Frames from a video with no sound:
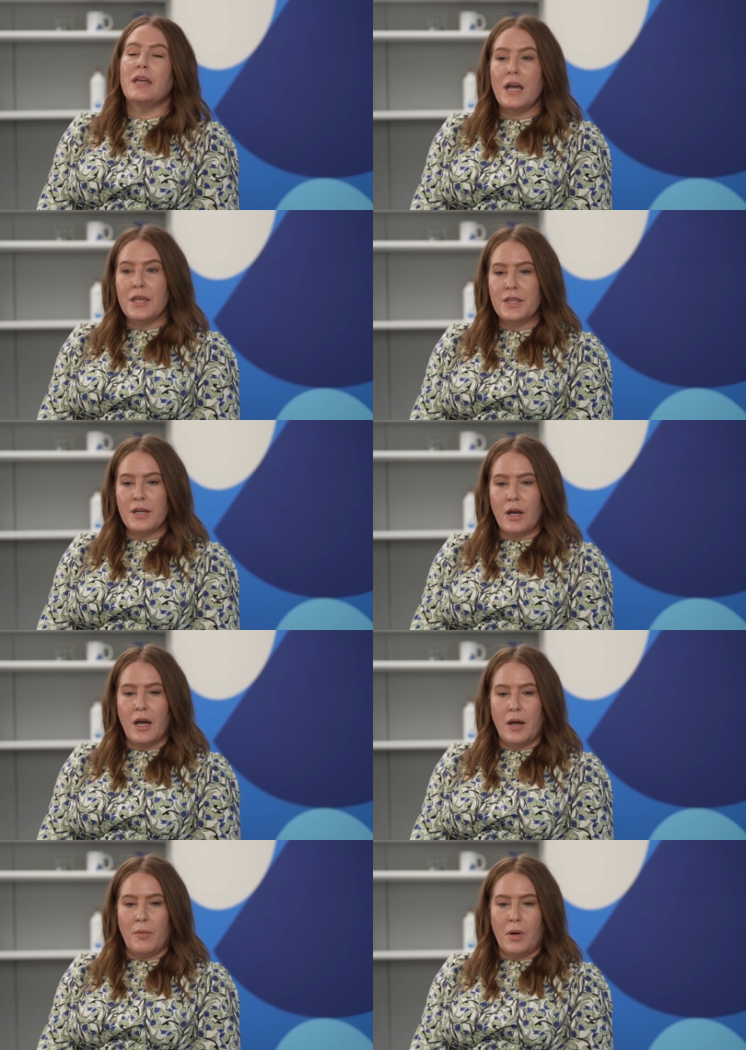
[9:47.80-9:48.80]
Yeah, I think
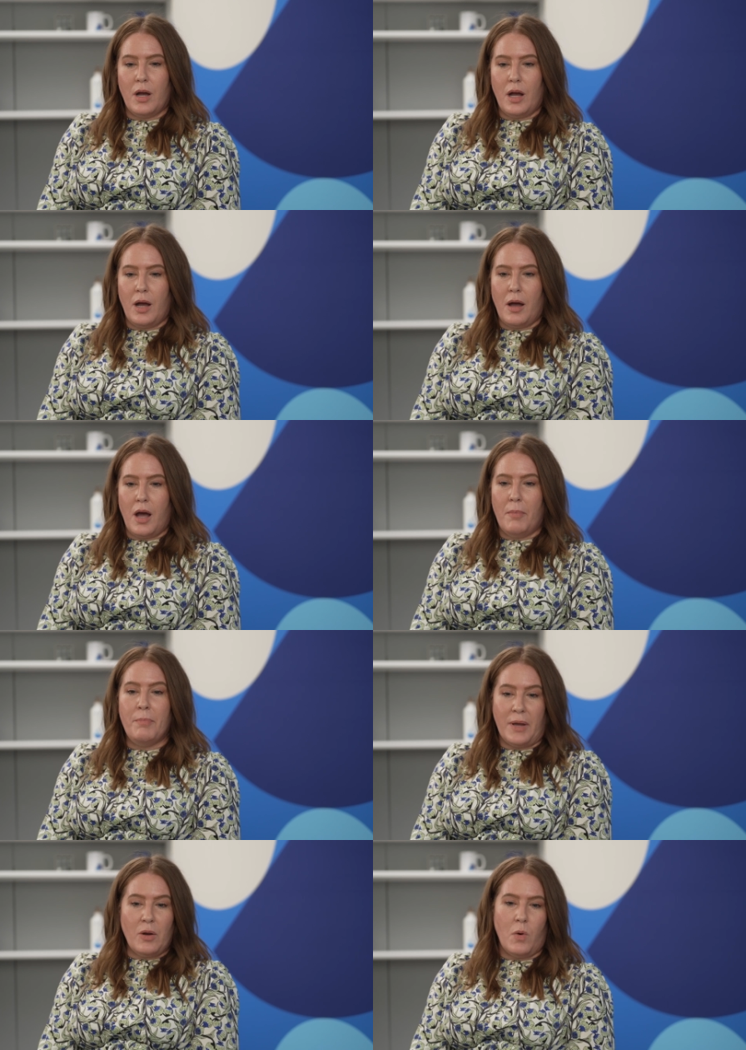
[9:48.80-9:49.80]
um, a
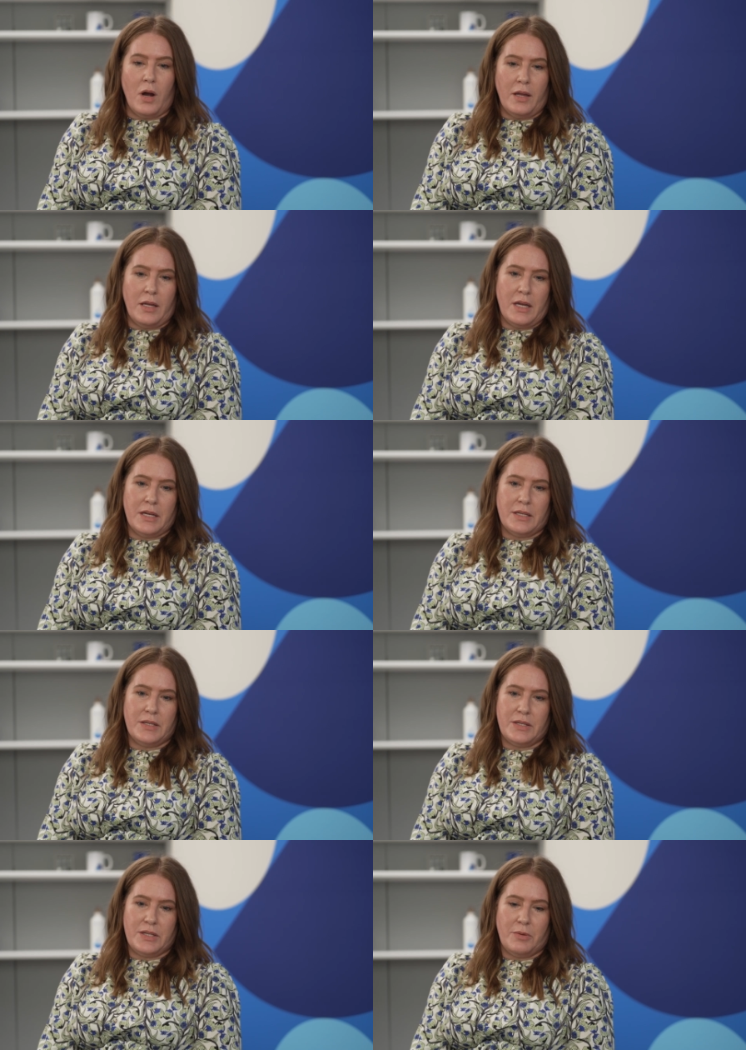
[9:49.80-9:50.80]
big one
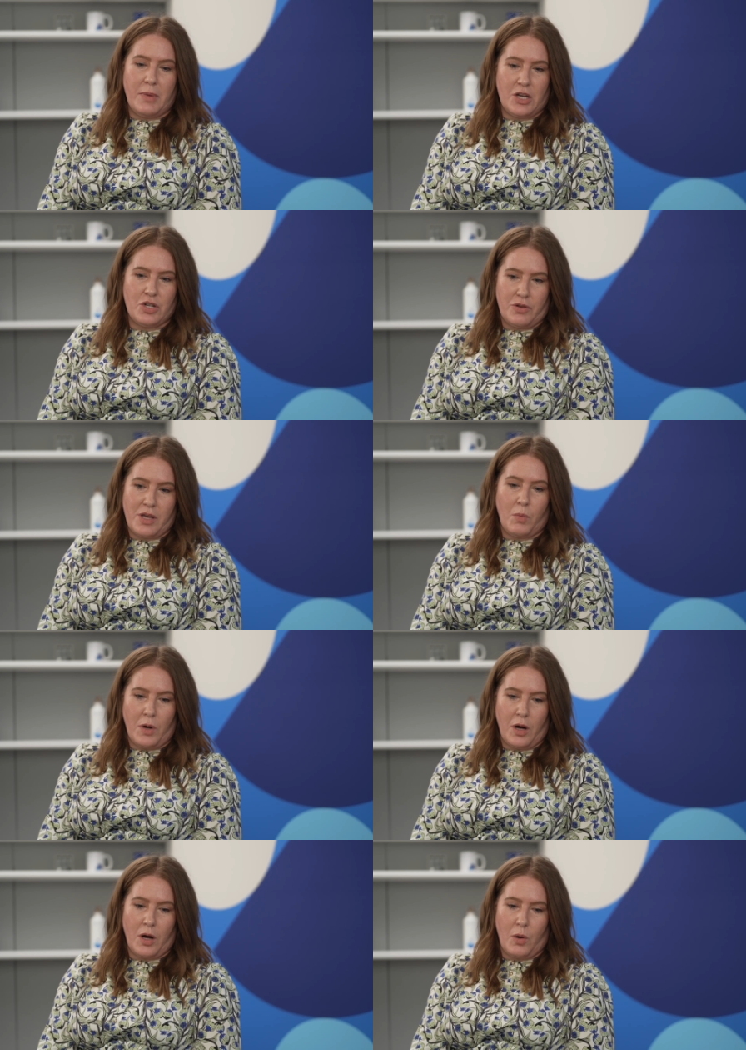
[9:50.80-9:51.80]
is to make sure that
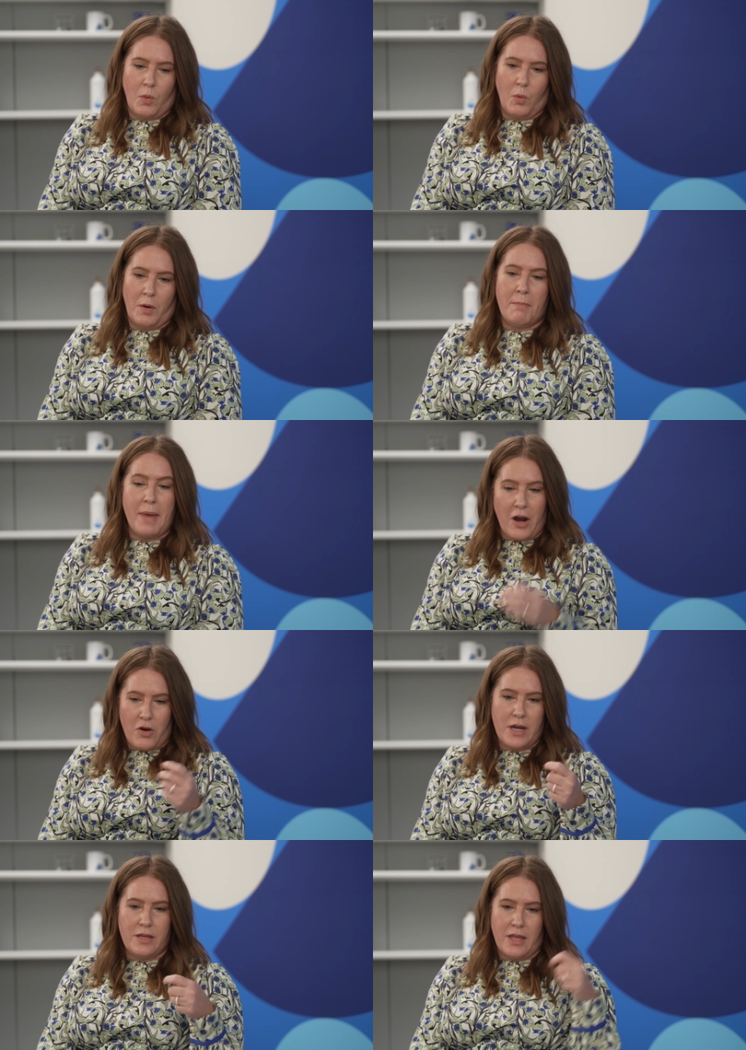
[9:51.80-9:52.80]
we're we're
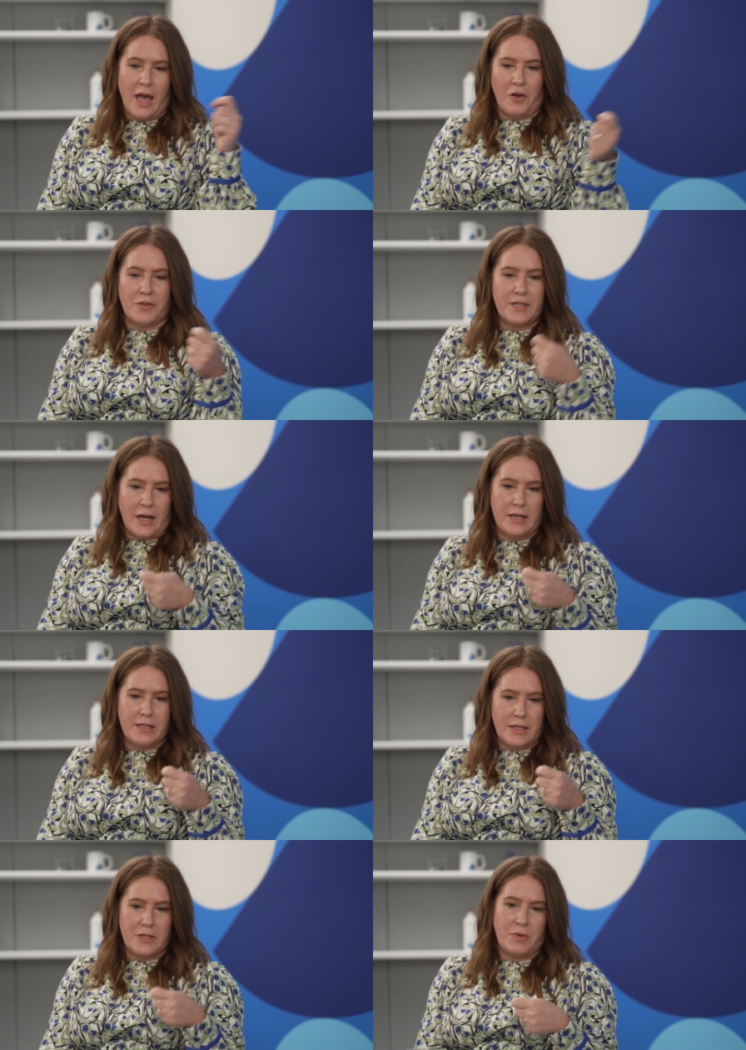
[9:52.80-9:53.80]
marrying the health
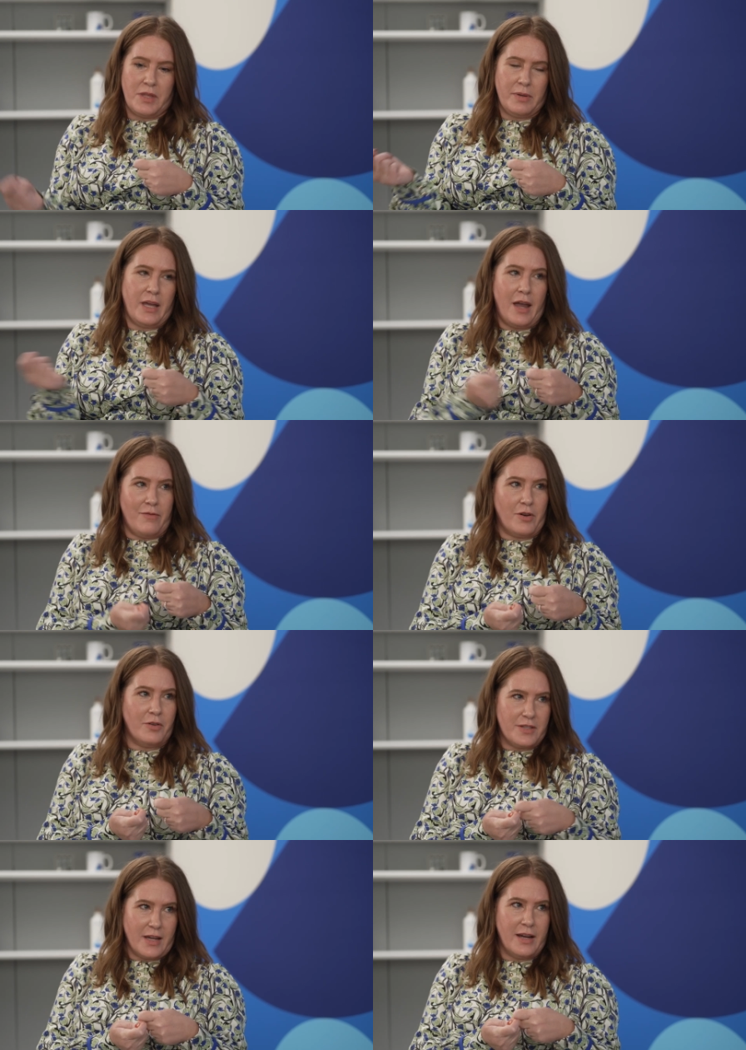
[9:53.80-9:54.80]
sciences with the
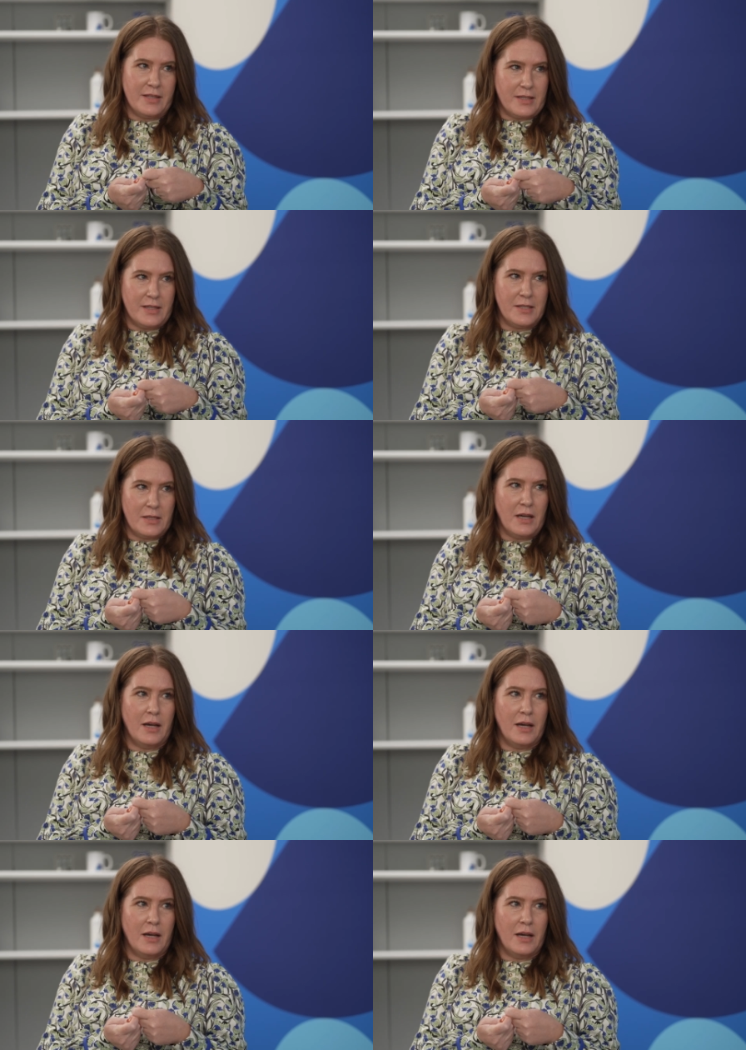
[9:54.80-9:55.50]
behavioral sciences.